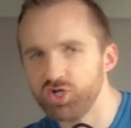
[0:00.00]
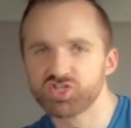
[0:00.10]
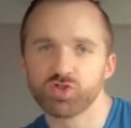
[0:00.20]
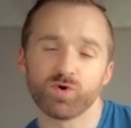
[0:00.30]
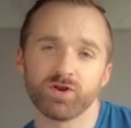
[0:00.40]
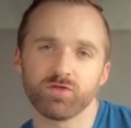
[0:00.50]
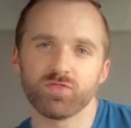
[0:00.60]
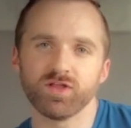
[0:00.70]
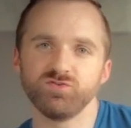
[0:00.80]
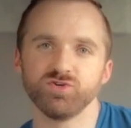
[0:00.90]
So the one
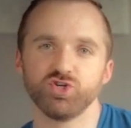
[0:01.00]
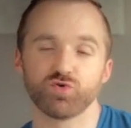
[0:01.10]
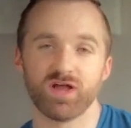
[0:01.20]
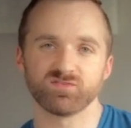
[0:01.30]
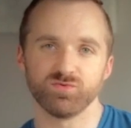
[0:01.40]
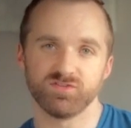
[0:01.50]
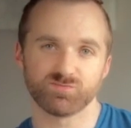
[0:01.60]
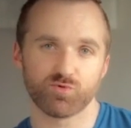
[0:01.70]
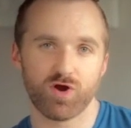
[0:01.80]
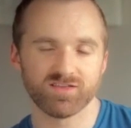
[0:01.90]
other thing to address with
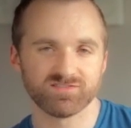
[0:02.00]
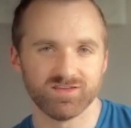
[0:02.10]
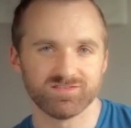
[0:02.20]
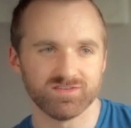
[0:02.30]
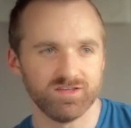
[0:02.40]
this process